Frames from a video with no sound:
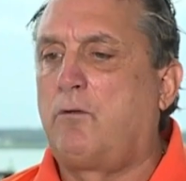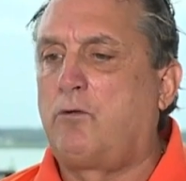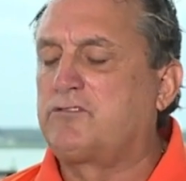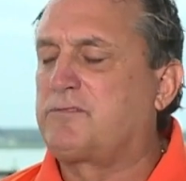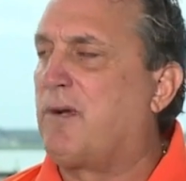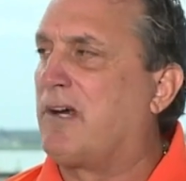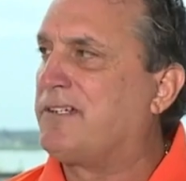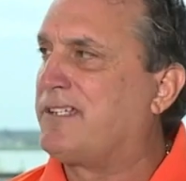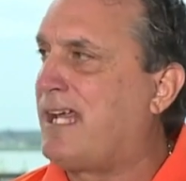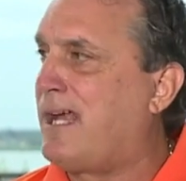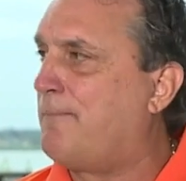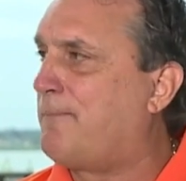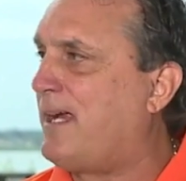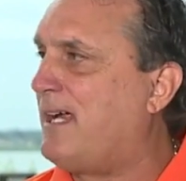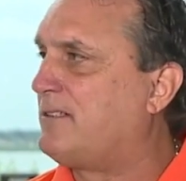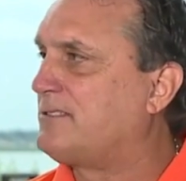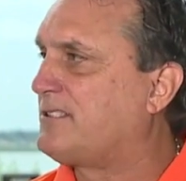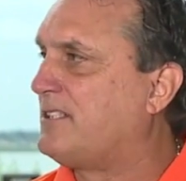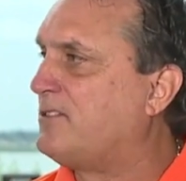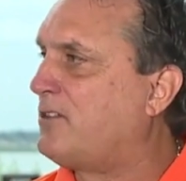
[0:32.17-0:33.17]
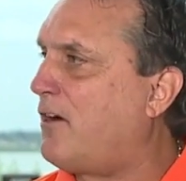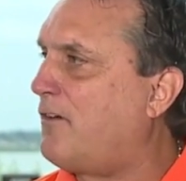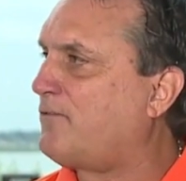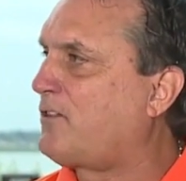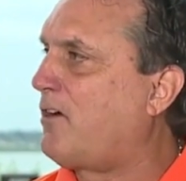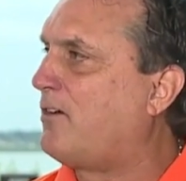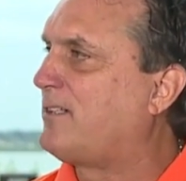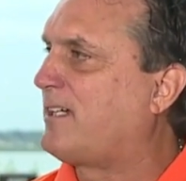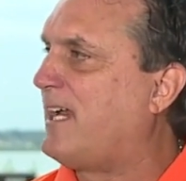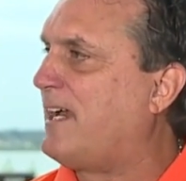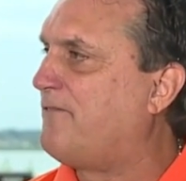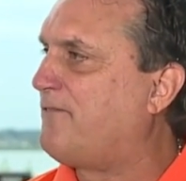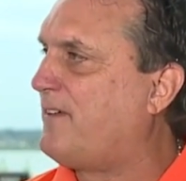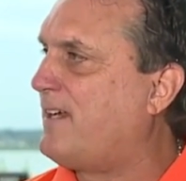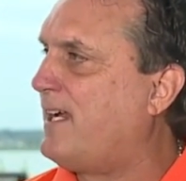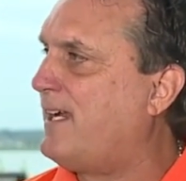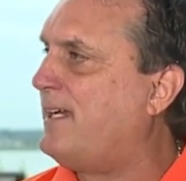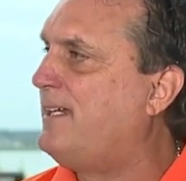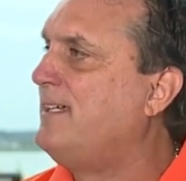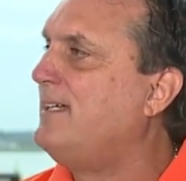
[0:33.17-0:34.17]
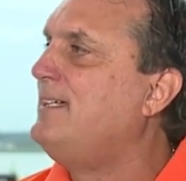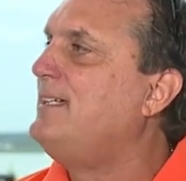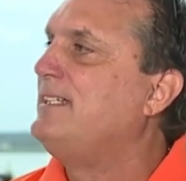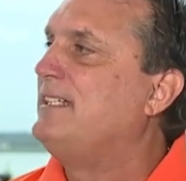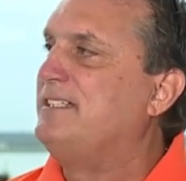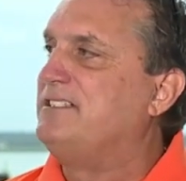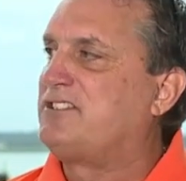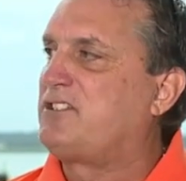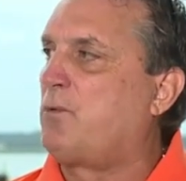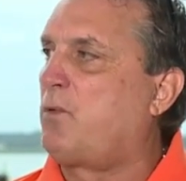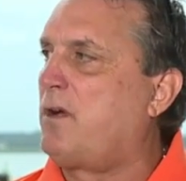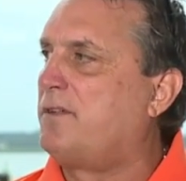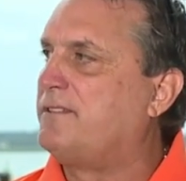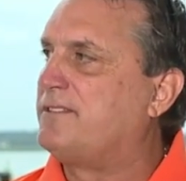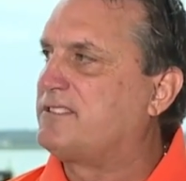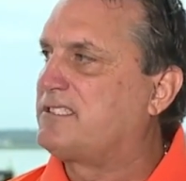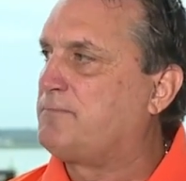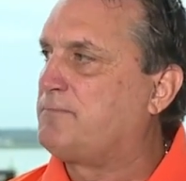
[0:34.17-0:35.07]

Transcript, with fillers: Oldsmar Tap House and Golf Cart Cafe. He's the one that